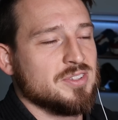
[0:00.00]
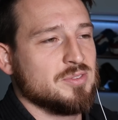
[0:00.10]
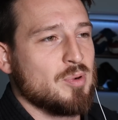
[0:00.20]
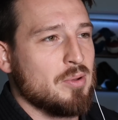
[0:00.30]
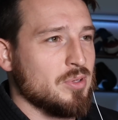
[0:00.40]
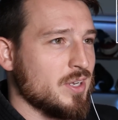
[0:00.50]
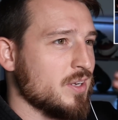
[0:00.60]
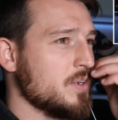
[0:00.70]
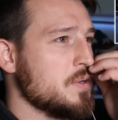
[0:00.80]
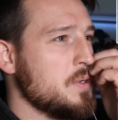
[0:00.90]
I know this is probably
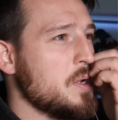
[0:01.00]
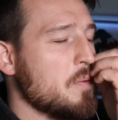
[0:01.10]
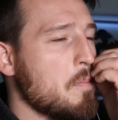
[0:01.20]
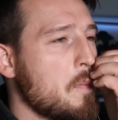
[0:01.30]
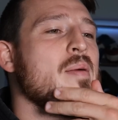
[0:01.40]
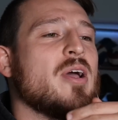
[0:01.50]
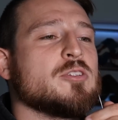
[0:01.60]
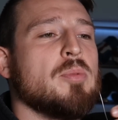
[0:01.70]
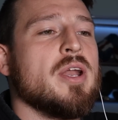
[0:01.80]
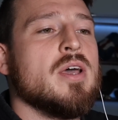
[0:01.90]
like a, climax,